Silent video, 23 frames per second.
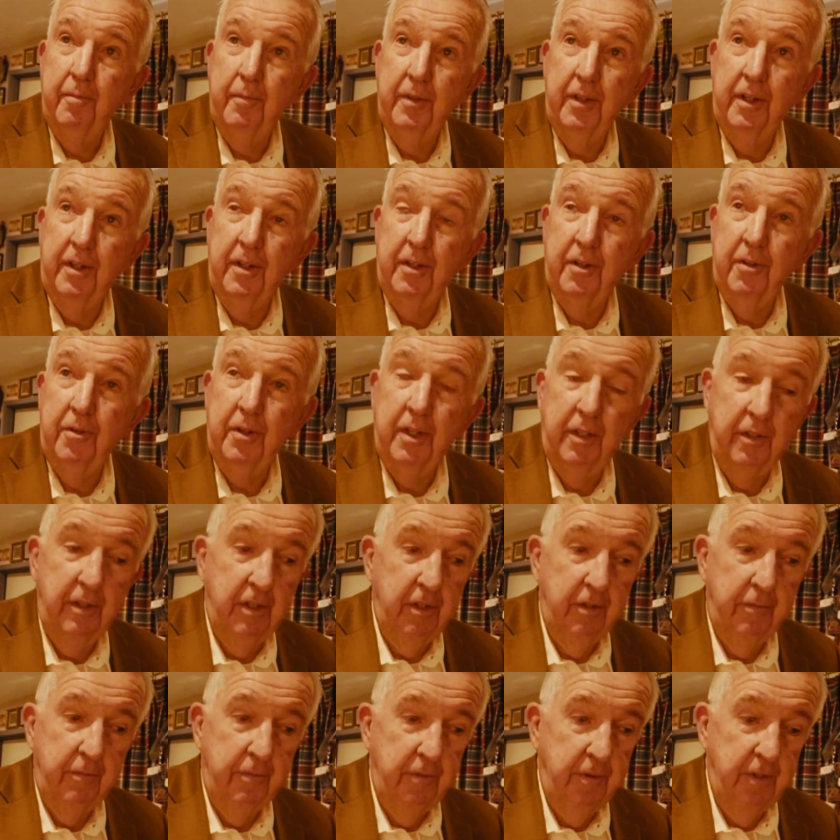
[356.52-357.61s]
You know,
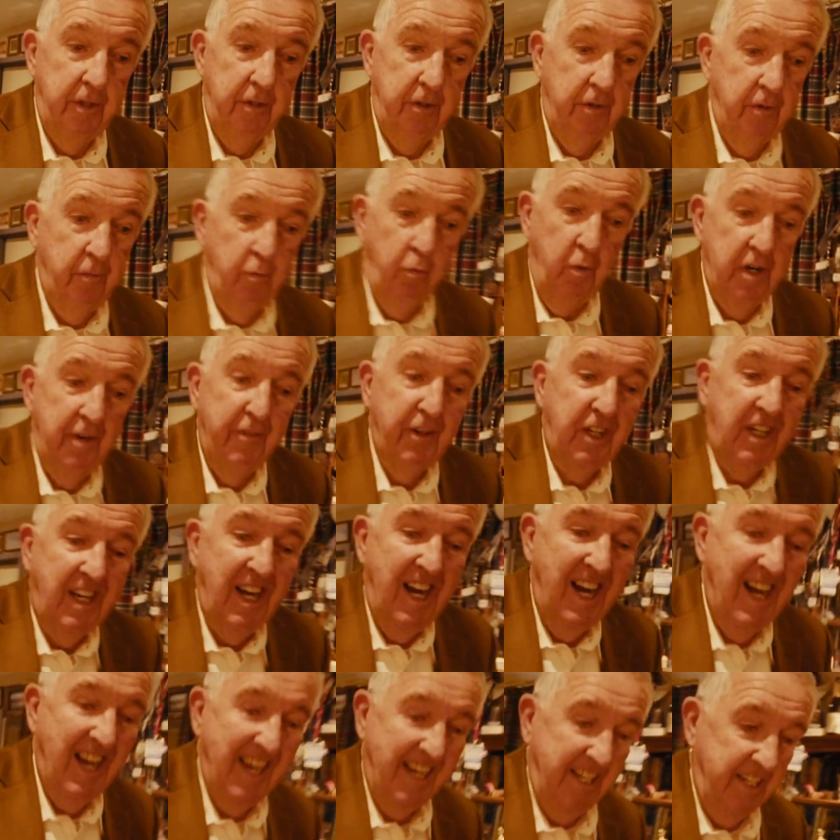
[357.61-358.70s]
they're they're one of a
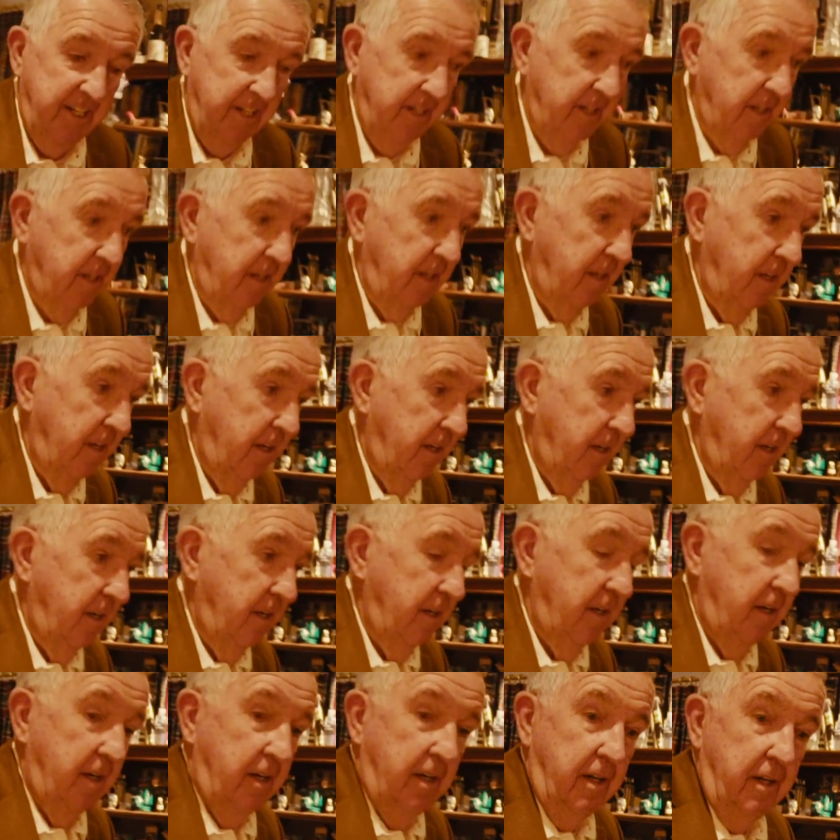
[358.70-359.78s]
kind,
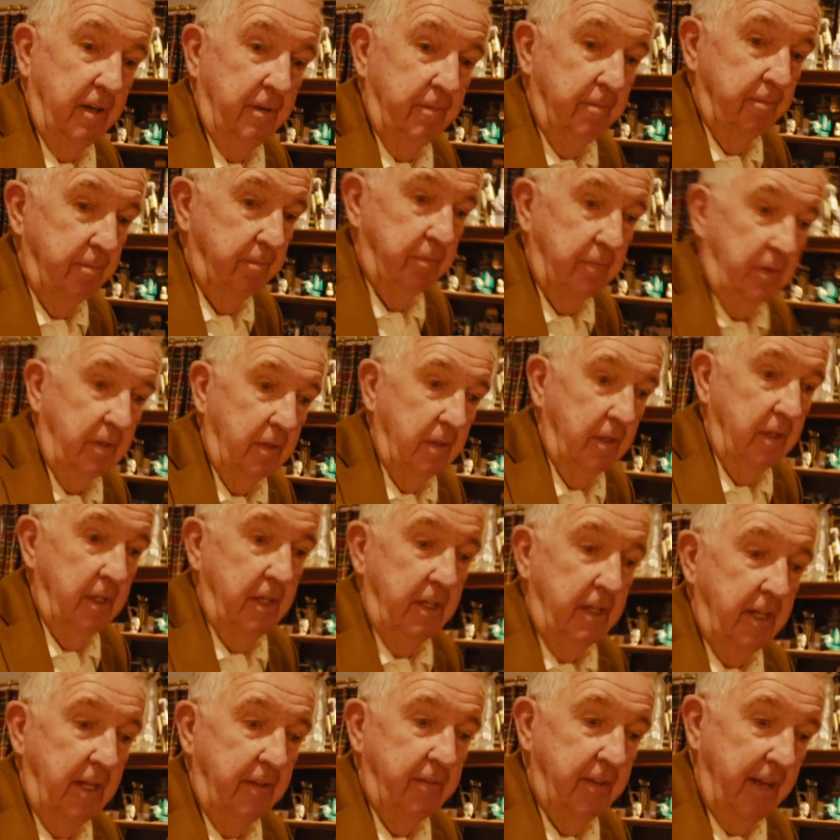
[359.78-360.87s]
um,
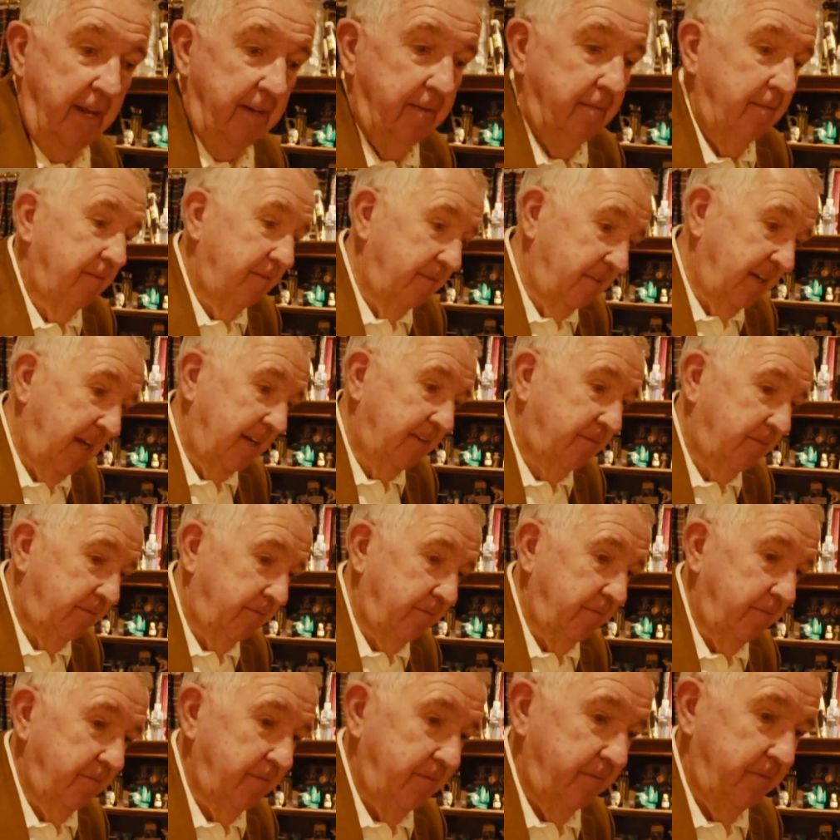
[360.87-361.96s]
and and that that
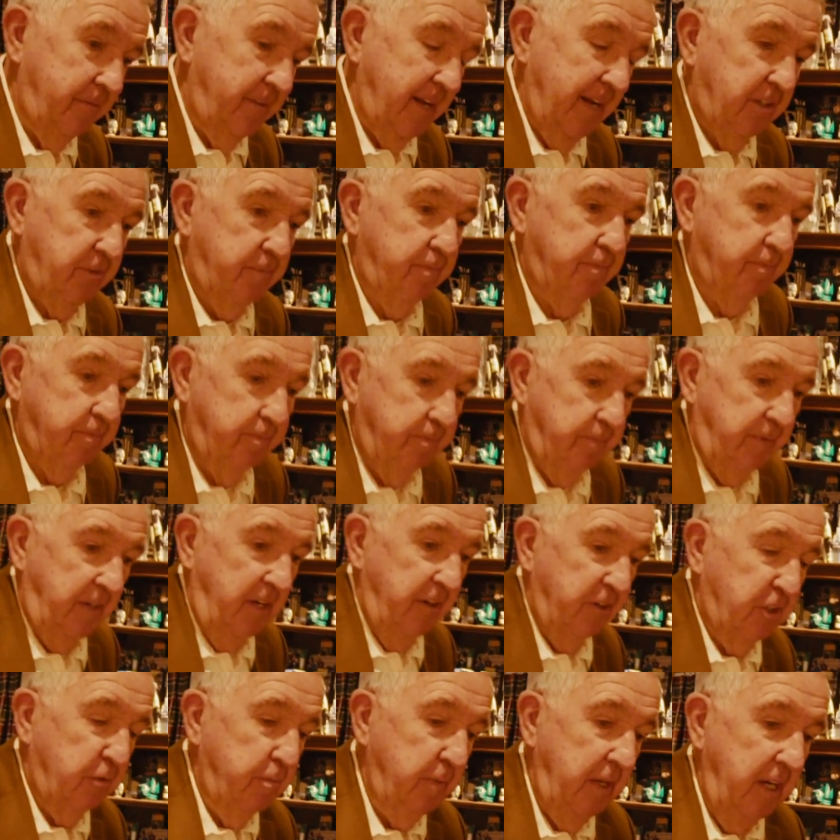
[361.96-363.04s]
that
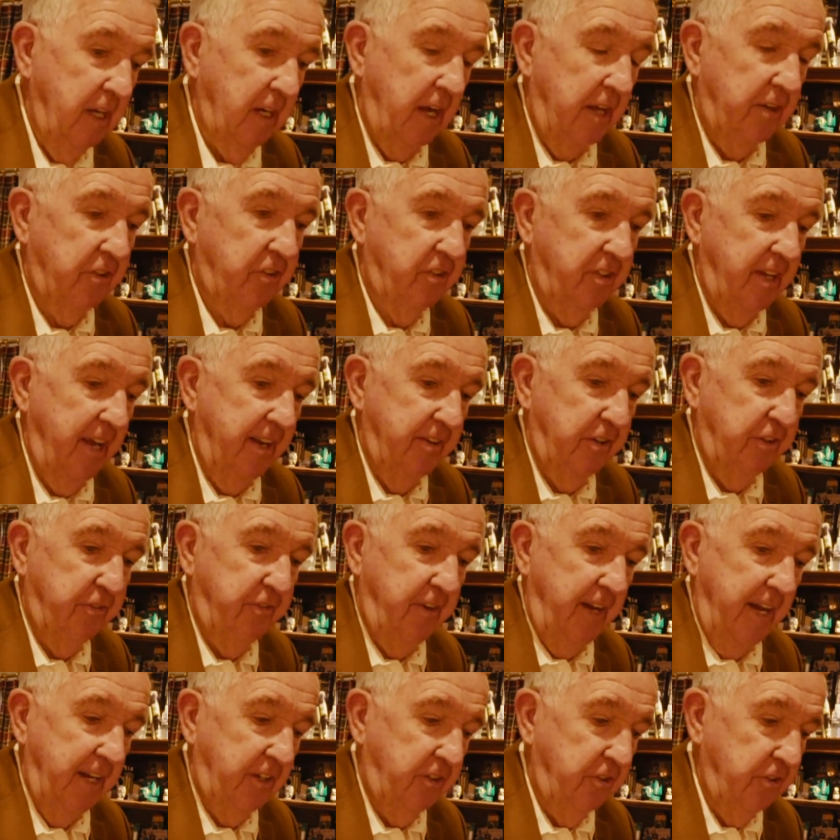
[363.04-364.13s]
gives me a lot of
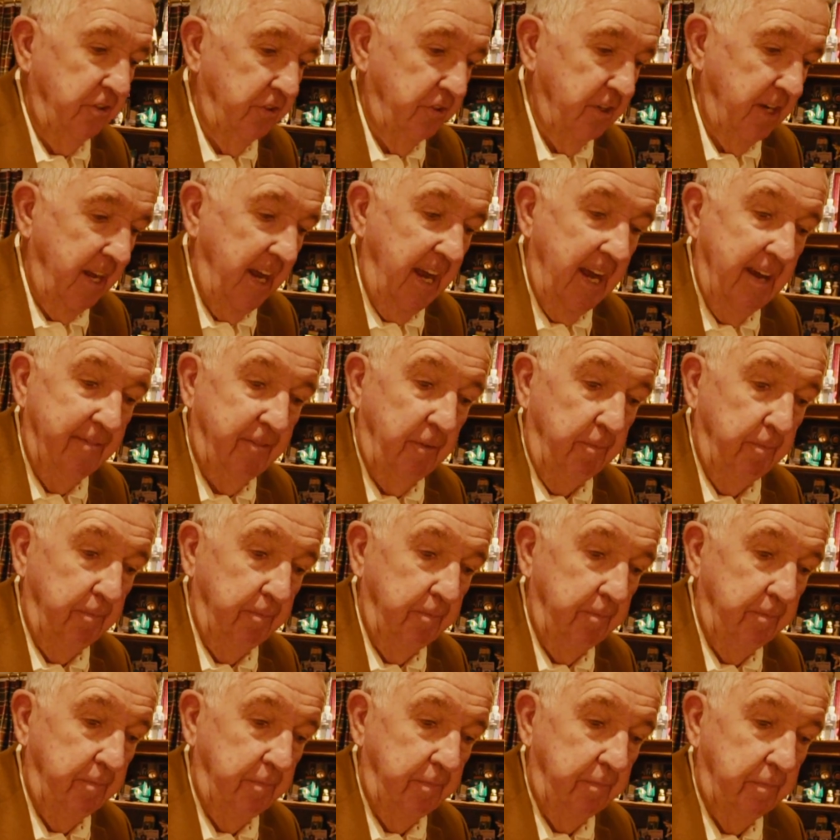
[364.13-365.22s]
satisfaction to have
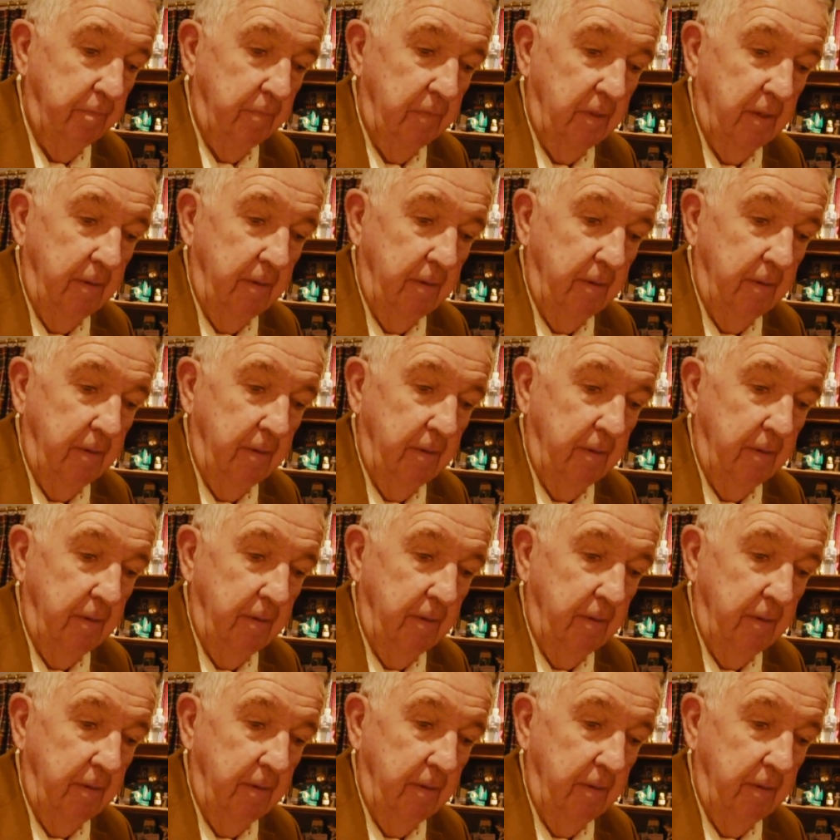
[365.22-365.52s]
them.